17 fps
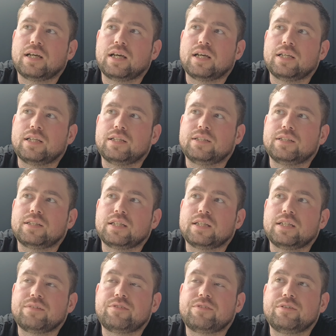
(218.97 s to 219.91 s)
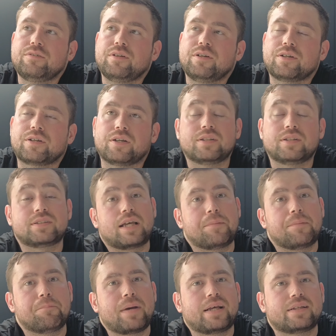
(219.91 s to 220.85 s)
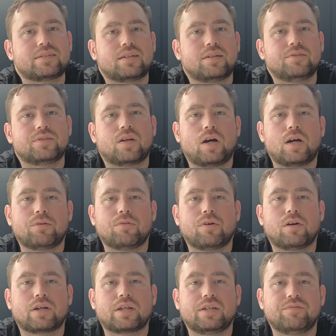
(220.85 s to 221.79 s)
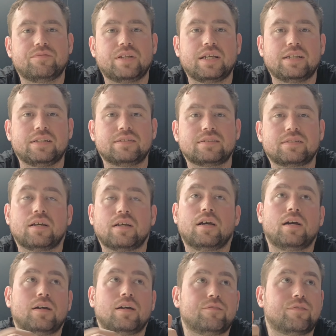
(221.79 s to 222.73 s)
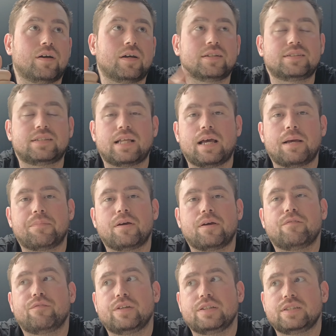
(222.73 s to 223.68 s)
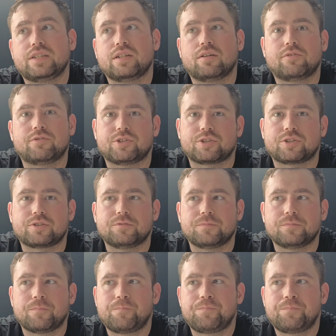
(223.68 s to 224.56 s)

And if you look at, say, Maslow's hierarchy of needs, first step, physiological.